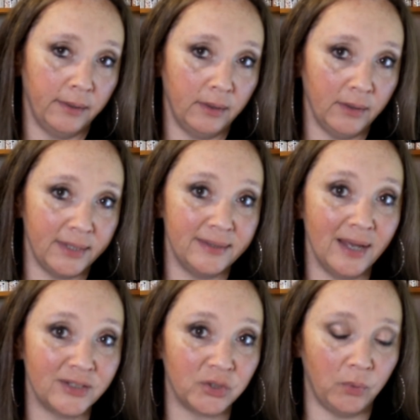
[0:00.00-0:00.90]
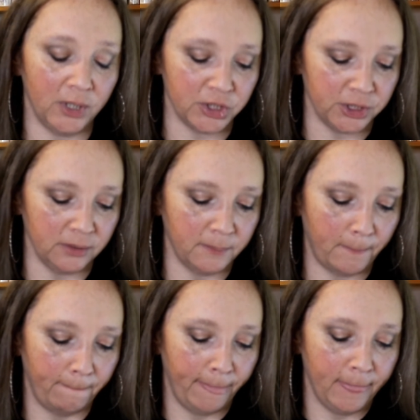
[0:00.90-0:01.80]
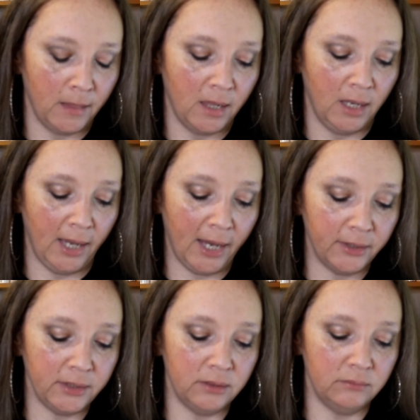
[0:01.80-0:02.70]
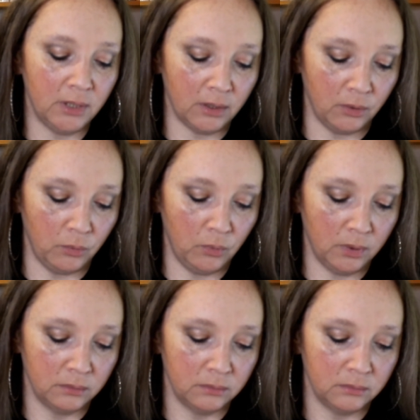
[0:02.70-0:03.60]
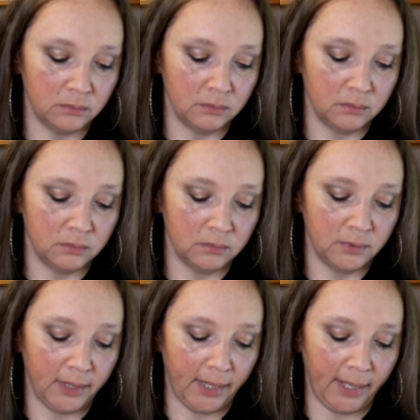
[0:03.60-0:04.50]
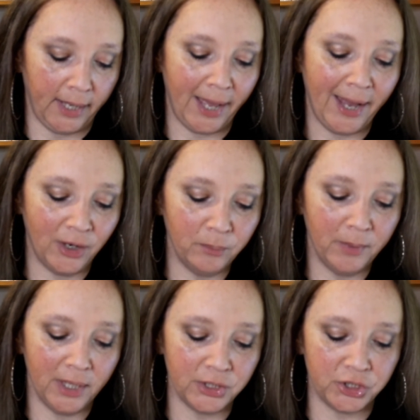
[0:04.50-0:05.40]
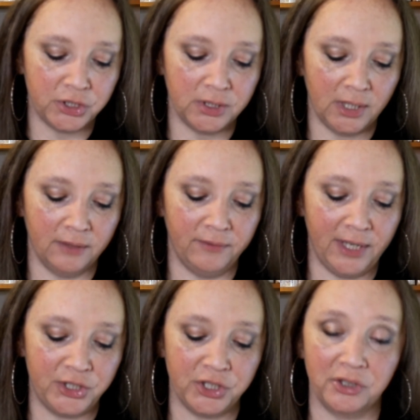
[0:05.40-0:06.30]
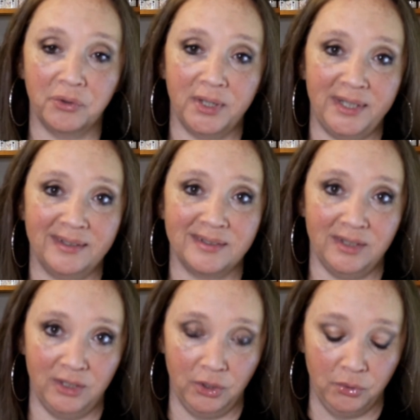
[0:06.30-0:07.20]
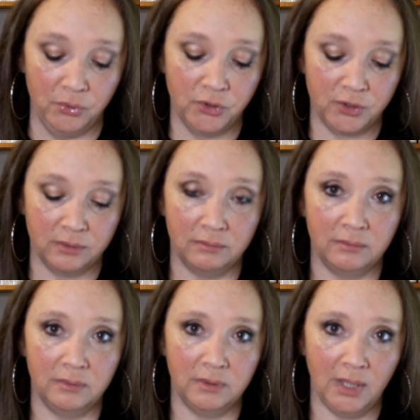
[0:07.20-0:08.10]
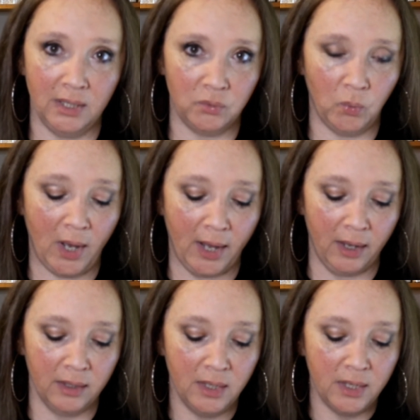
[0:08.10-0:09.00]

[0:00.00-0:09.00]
Alright, next question. How do you know how much of each ingredient to use and why?